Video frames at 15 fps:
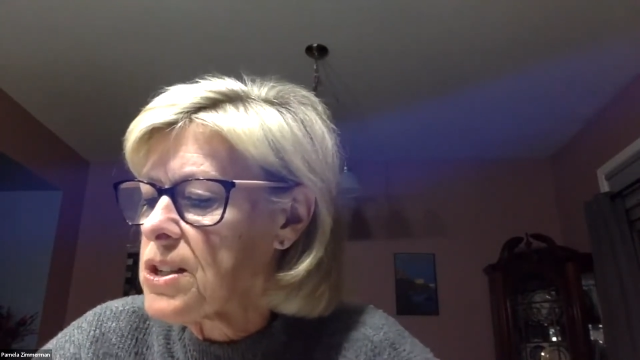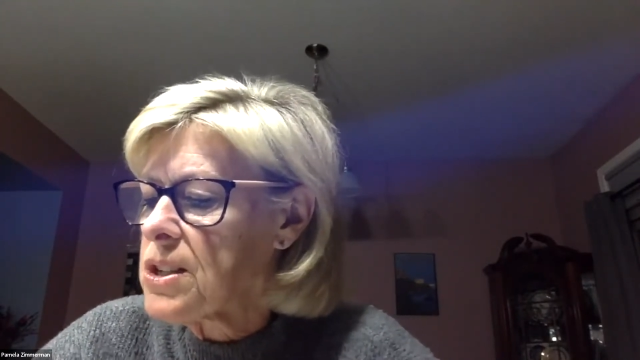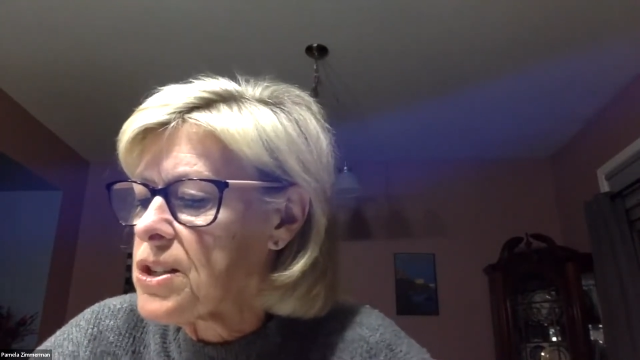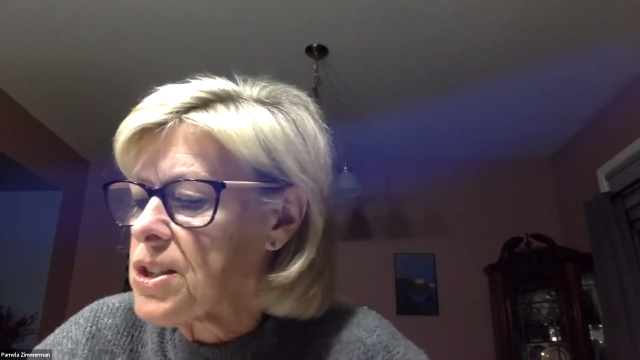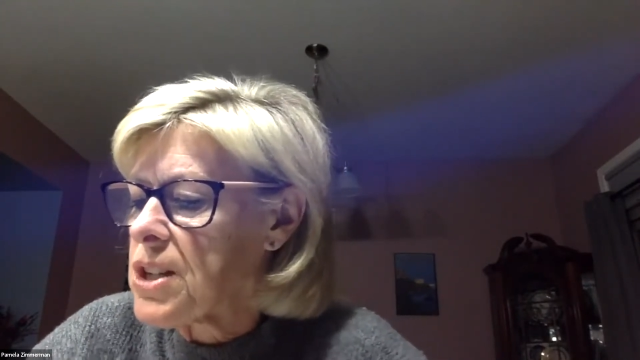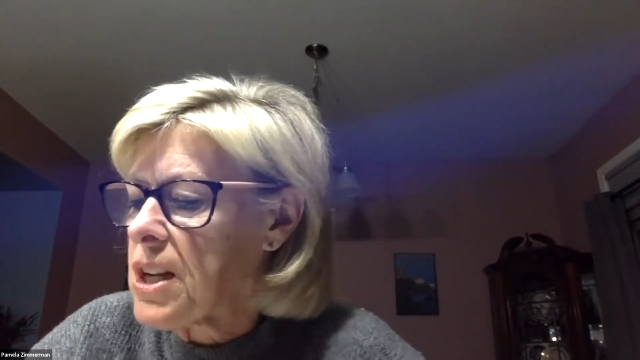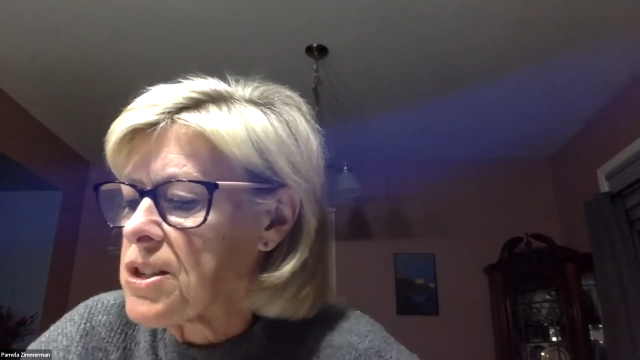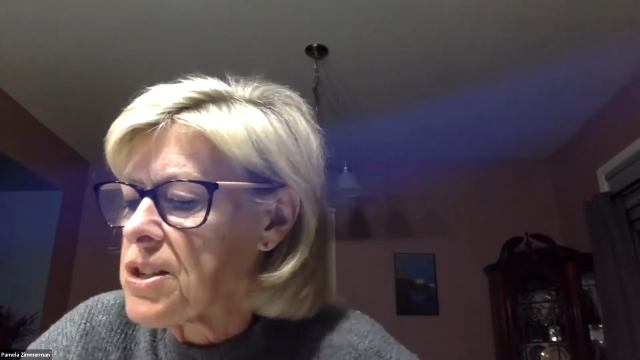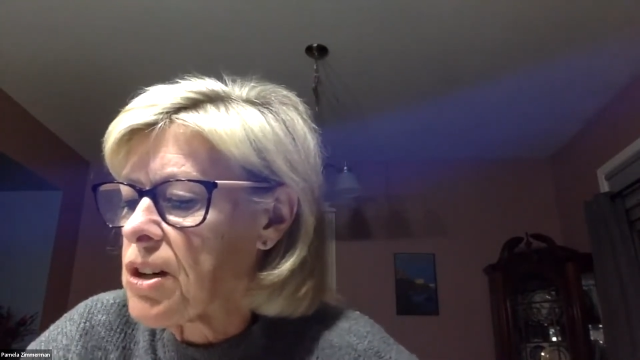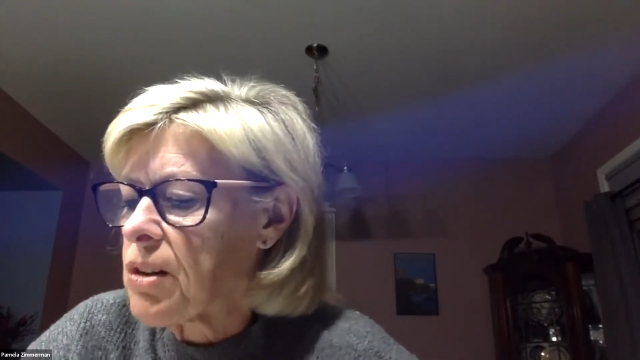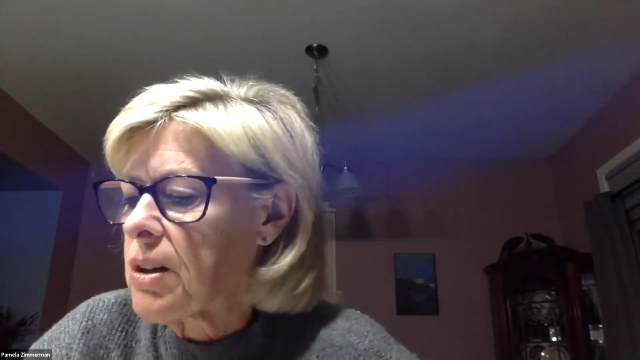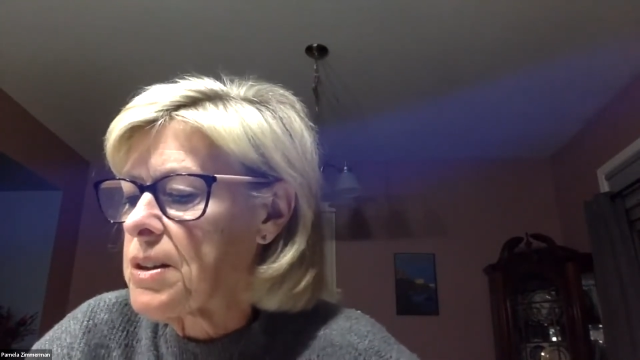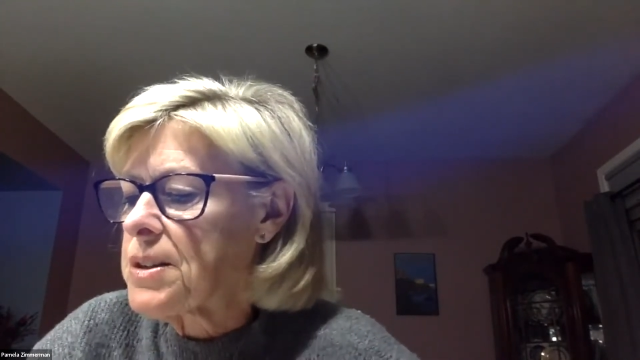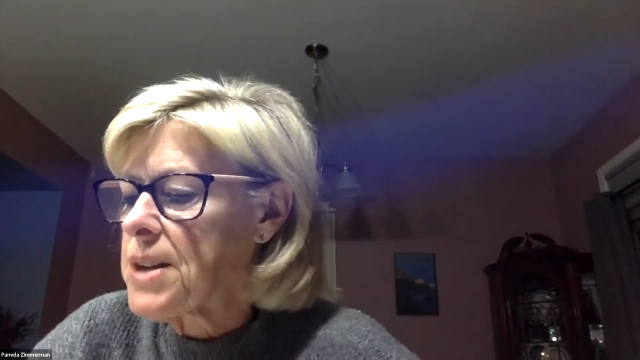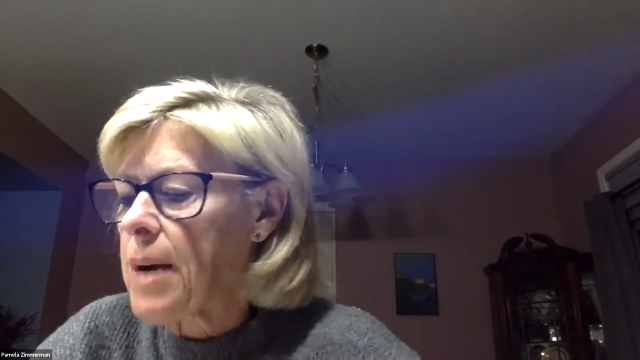and states are
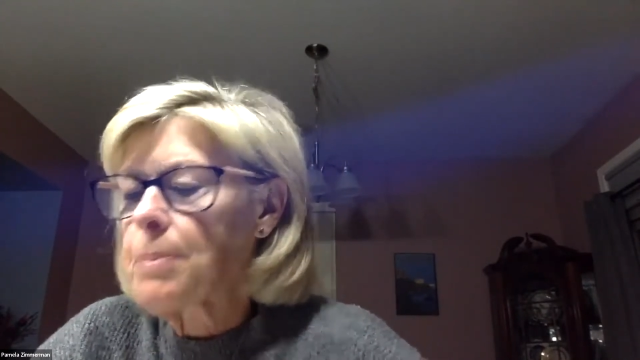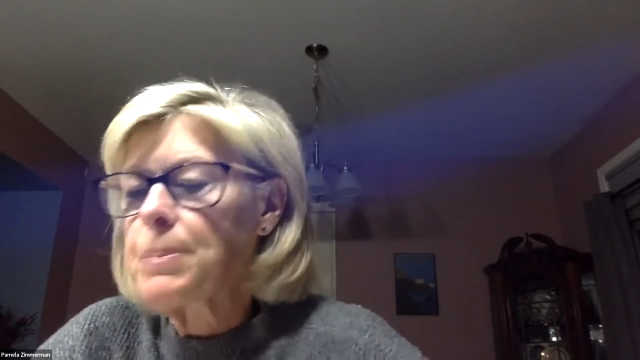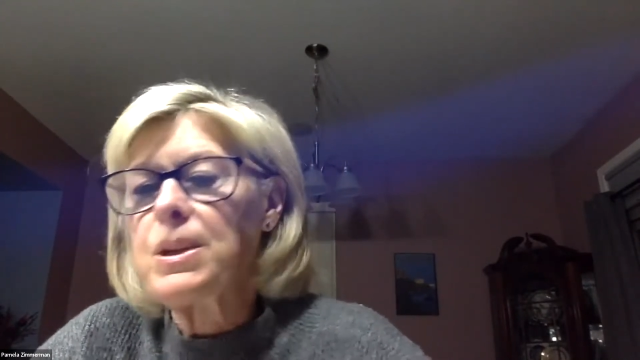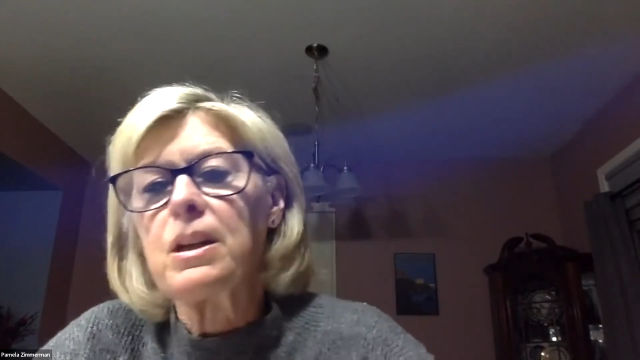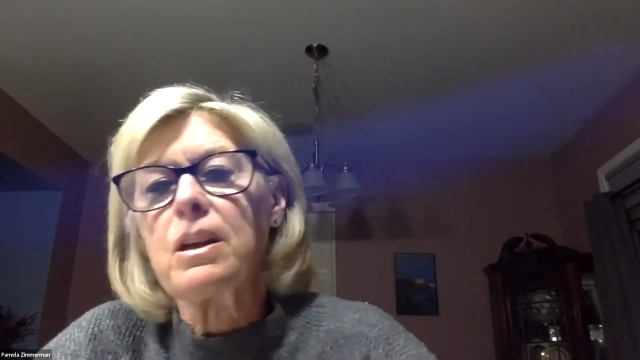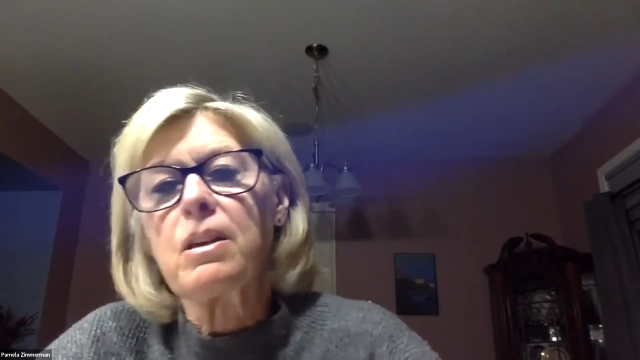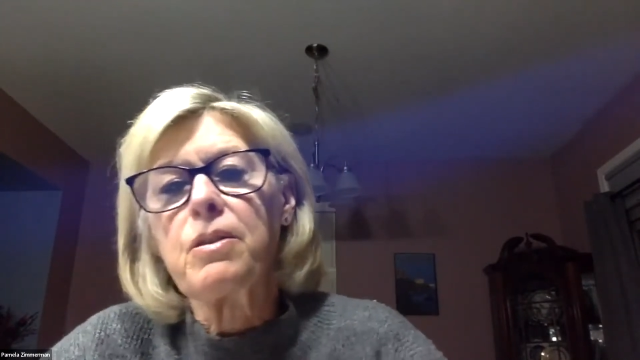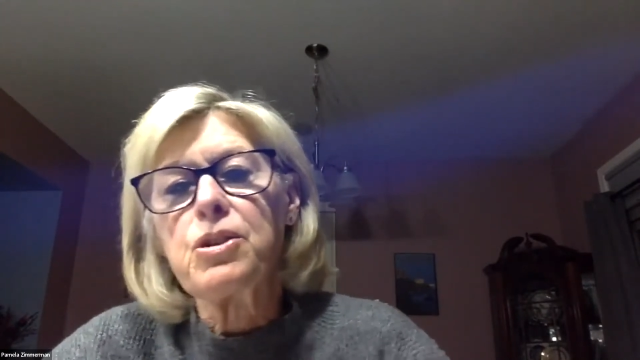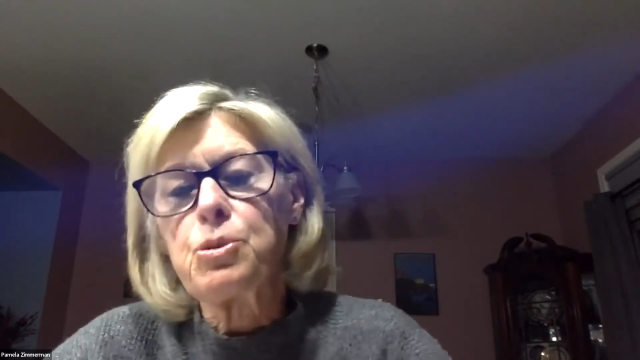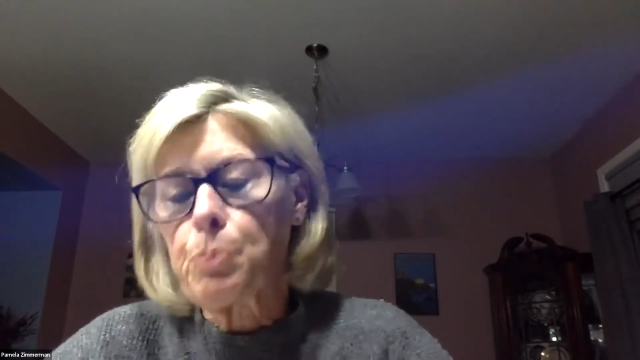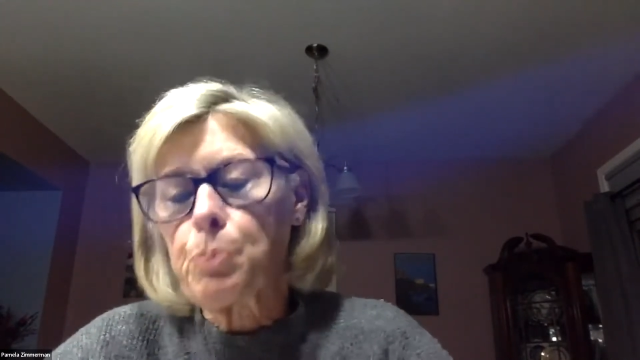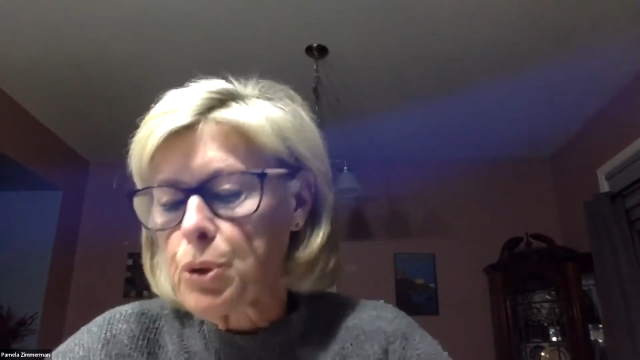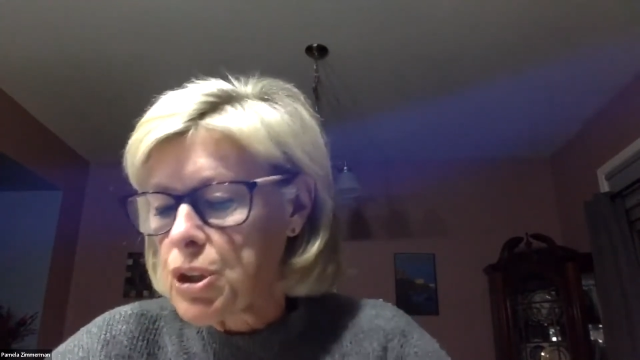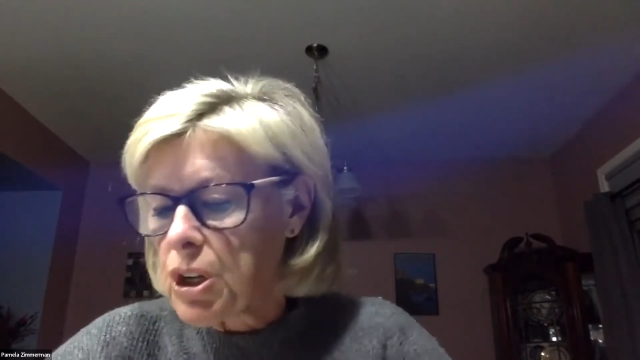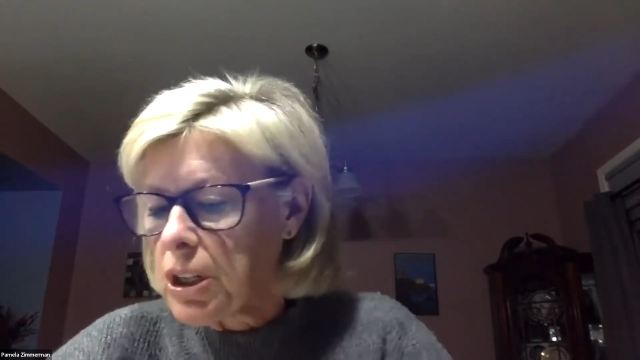adopting this
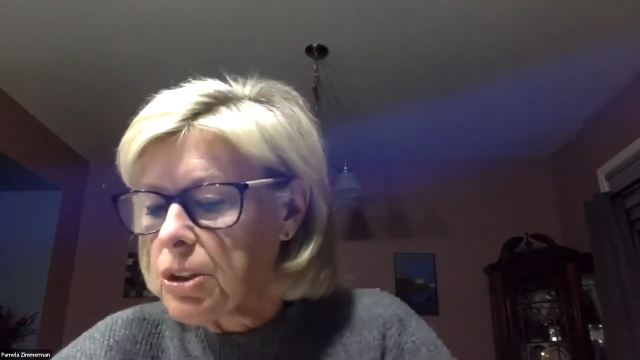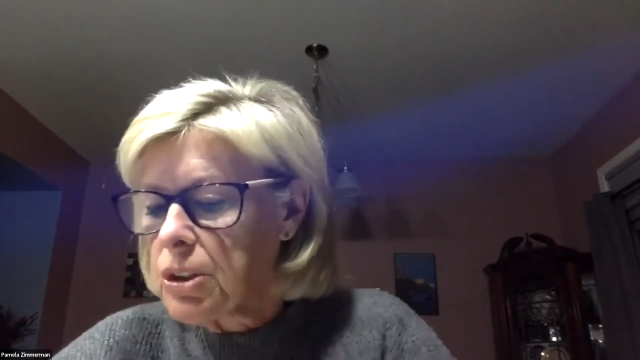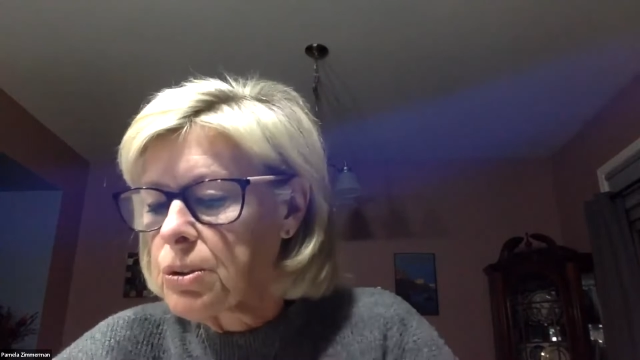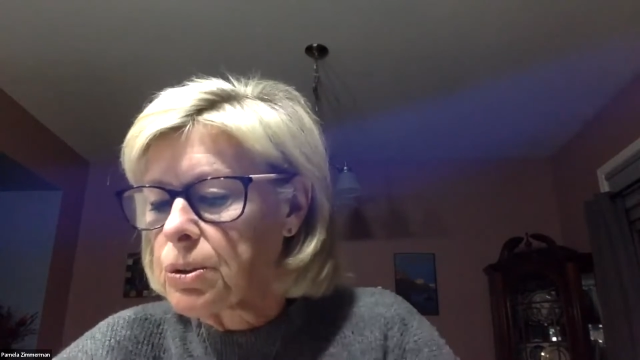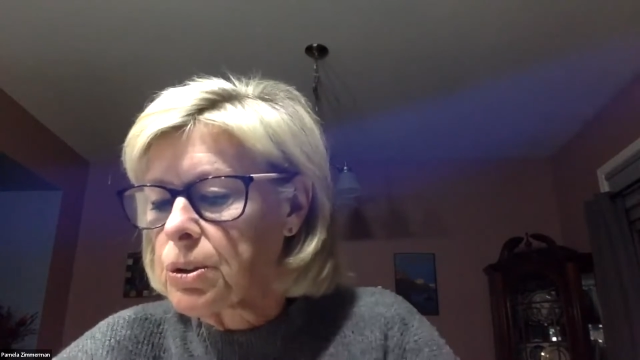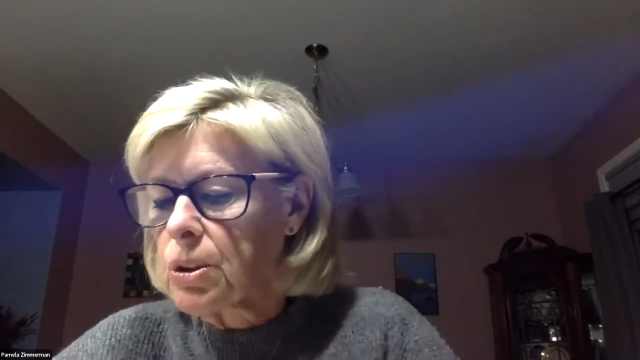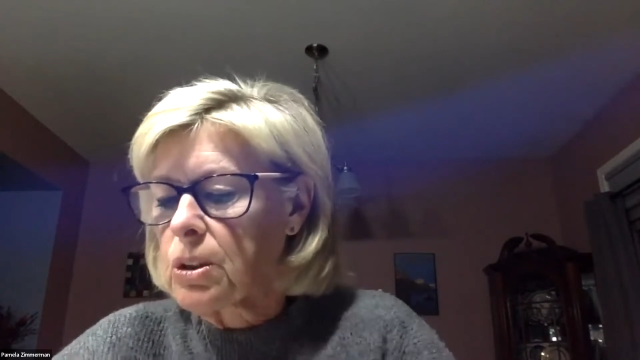particular